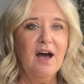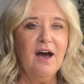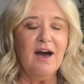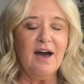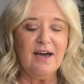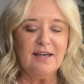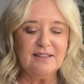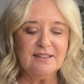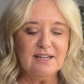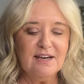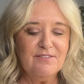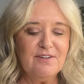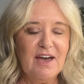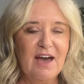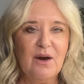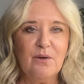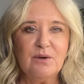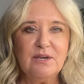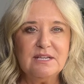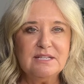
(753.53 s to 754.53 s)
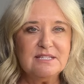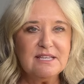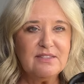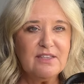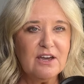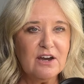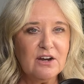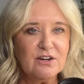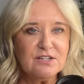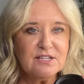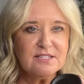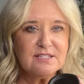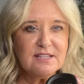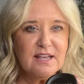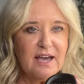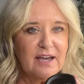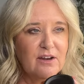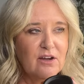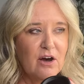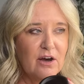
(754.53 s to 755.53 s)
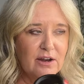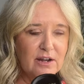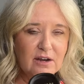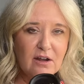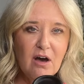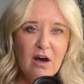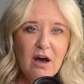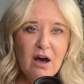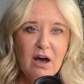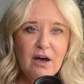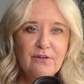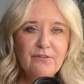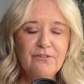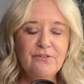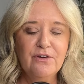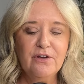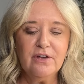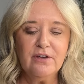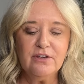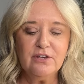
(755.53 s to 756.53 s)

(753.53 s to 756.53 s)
I love how easy they are to slide on and off.